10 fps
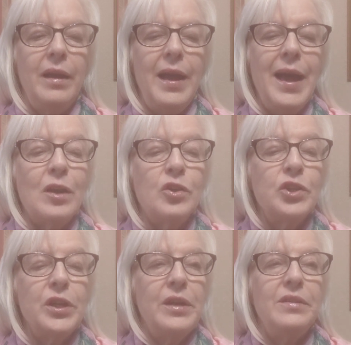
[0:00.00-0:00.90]

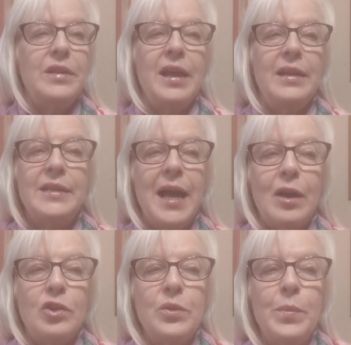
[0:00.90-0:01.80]
allergies and it's
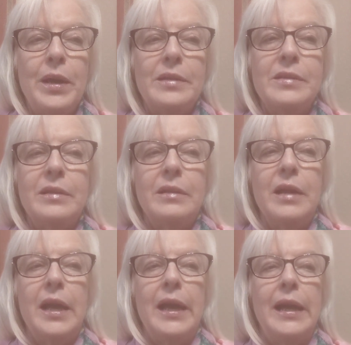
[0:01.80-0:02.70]
allergy medicine
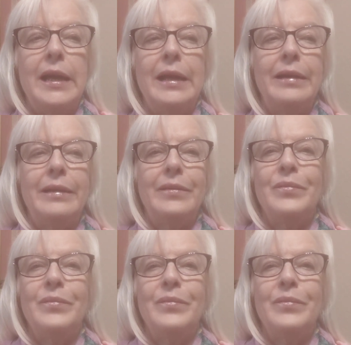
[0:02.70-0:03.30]
and